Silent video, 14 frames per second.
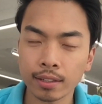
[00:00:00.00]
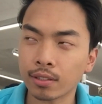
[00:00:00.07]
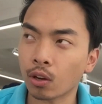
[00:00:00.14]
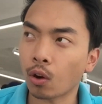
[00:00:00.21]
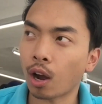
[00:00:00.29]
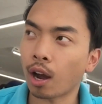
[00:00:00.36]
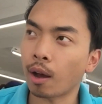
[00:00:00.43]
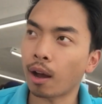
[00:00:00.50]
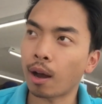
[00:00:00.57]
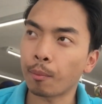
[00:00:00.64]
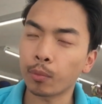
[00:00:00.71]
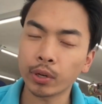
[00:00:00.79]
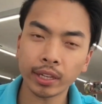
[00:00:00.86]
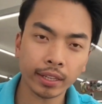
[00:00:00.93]
So
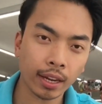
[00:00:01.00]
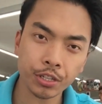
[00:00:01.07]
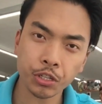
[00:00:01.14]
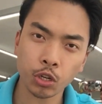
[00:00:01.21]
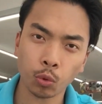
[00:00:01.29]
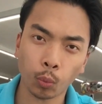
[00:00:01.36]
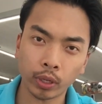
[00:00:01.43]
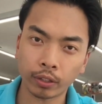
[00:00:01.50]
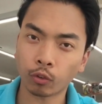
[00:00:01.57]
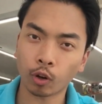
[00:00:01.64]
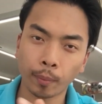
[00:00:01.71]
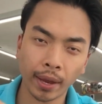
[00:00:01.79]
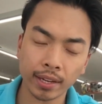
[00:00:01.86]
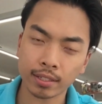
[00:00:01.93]
I'm really not sure what the
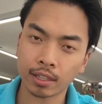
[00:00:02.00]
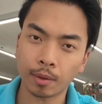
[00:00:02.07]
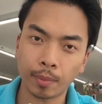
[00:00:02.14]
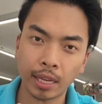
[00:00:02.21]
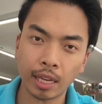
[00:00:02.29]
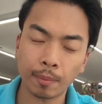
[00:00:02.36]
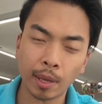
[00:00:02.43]
format's gonna be.